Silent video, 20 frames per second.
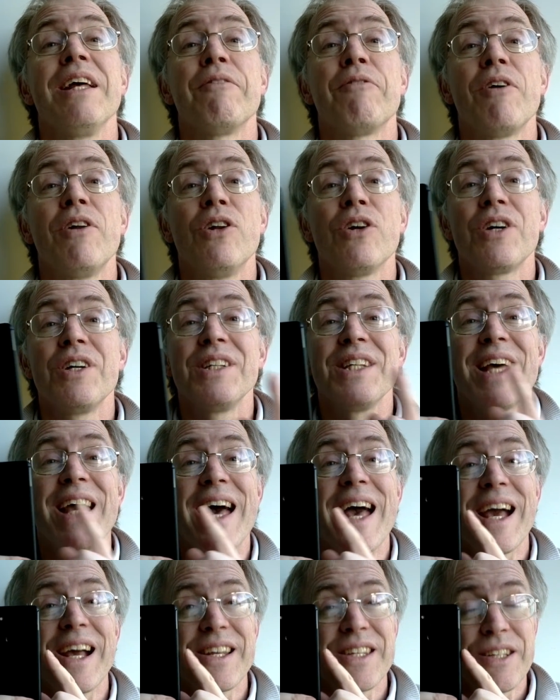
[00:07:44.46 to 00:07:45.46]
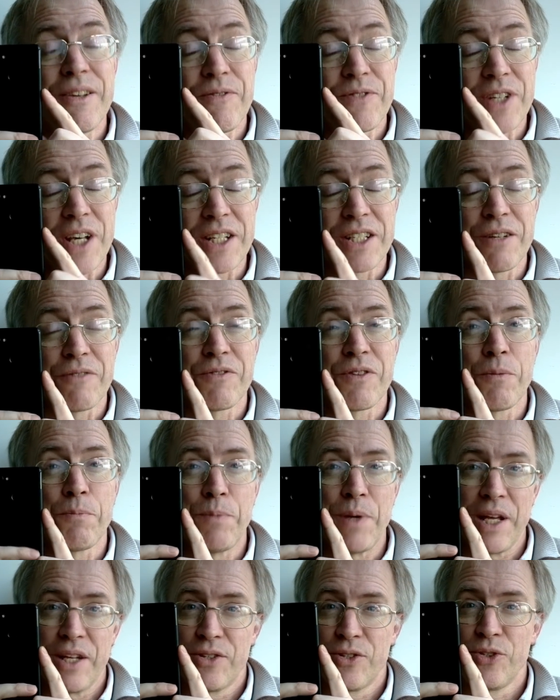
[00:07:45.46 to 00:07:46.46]
if I look at the EXIF data for the
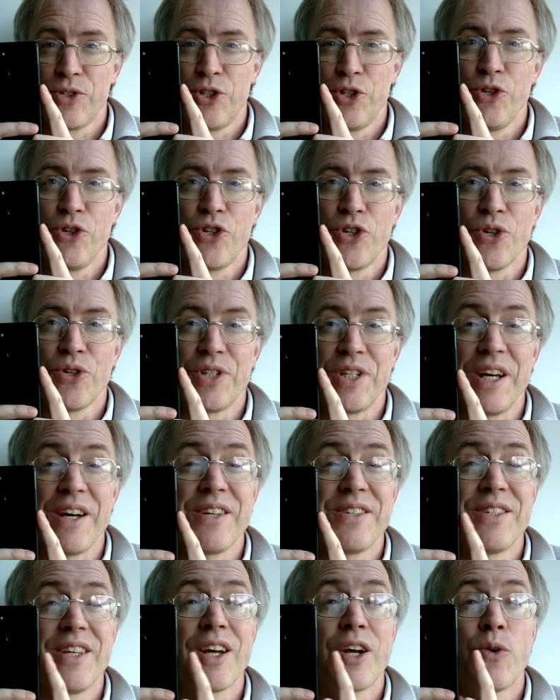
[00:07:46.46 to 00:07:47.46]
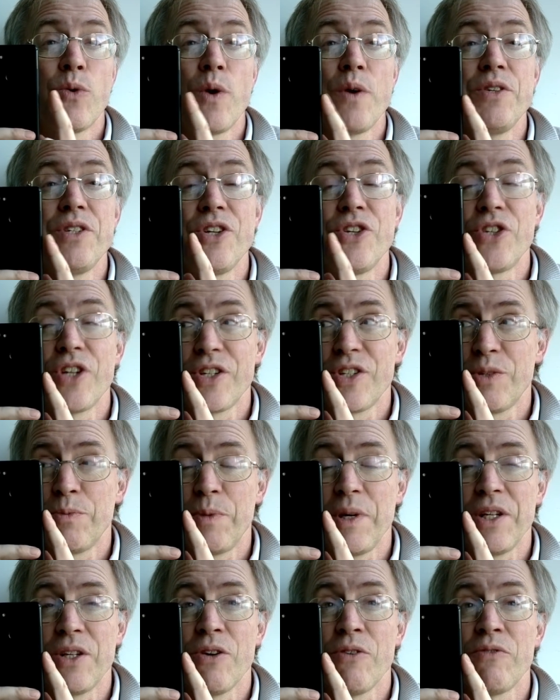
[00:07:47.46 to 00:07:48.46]
Pixel 2 shot here, I see a quoted shutter
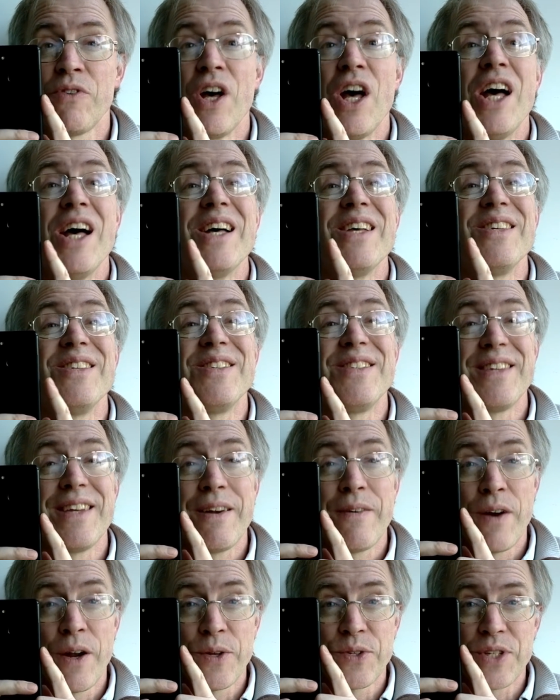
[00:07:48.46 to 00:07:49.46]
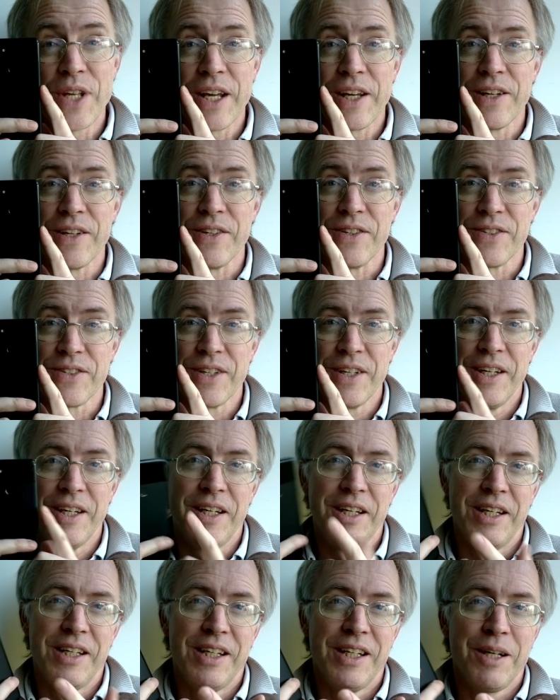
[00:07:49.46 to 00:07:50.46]
speed of 0 seconds.
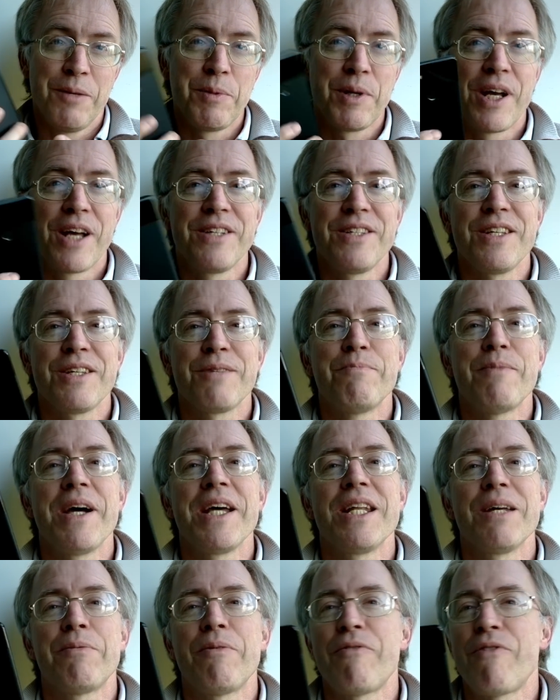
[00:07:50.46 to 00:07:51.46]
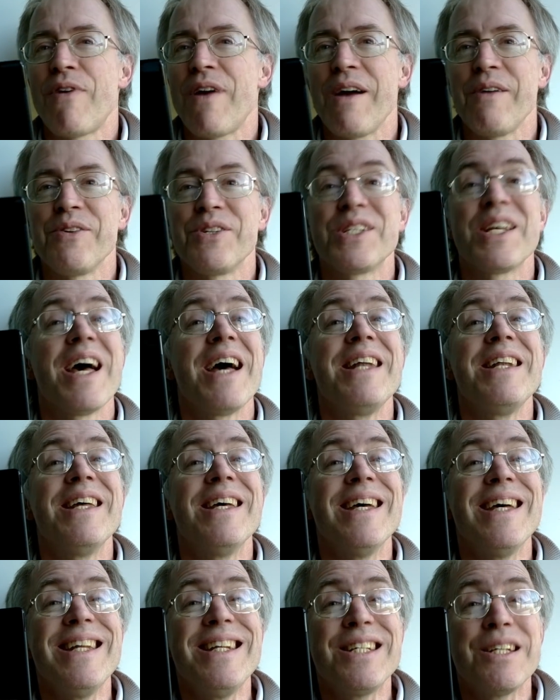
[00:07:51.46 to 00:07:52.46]
Because it's made up of around 10
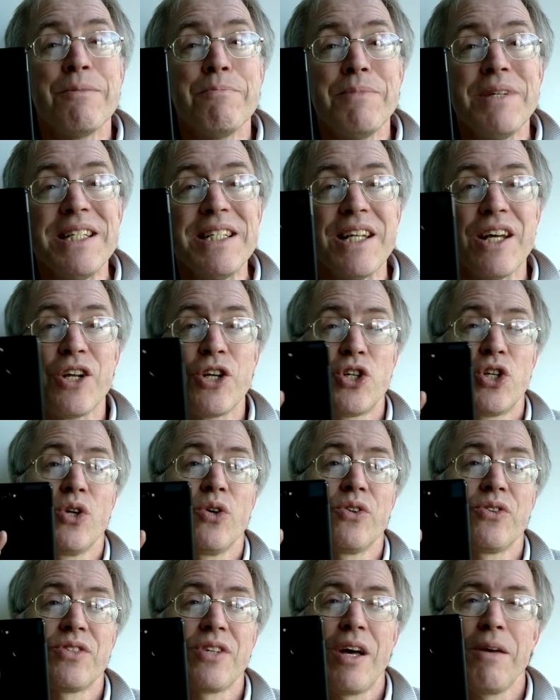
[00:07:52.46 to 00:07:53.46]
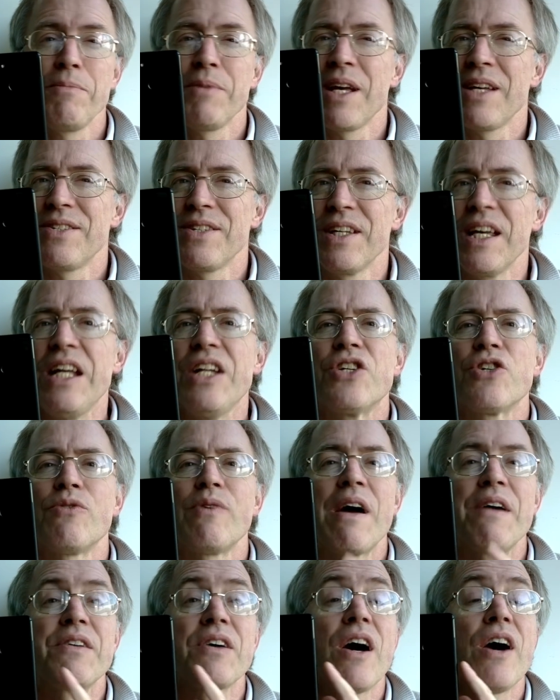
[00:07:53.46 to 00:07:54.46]
intermediate shots, I'm guessing each
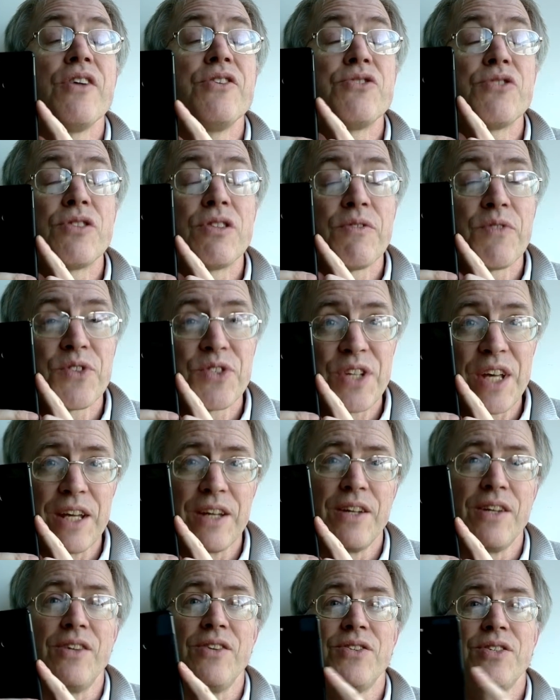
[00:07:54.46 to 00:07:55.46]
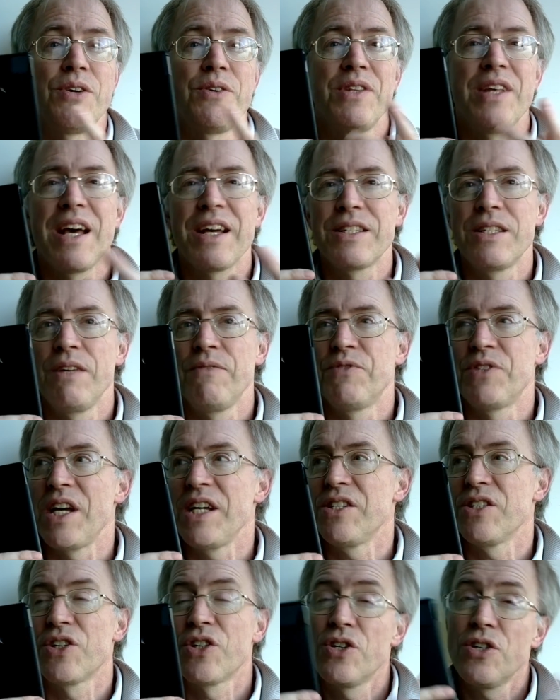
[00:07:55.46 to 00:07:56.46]
around 1/100 of a second. So the EXIF
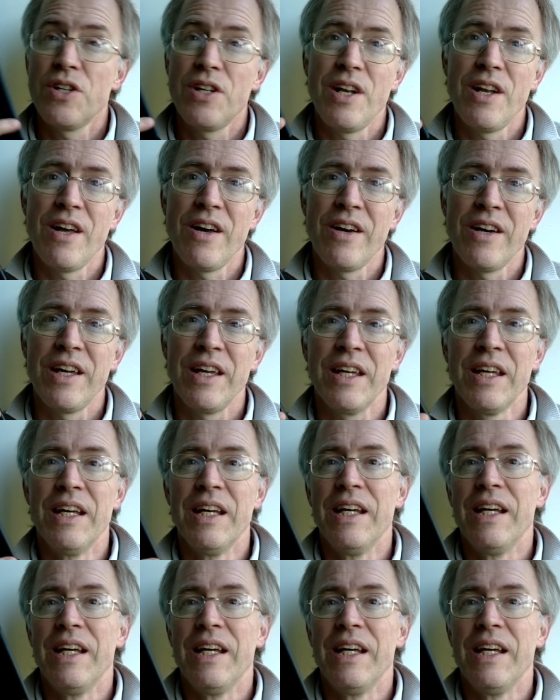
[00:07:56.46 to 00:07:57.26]
data could lie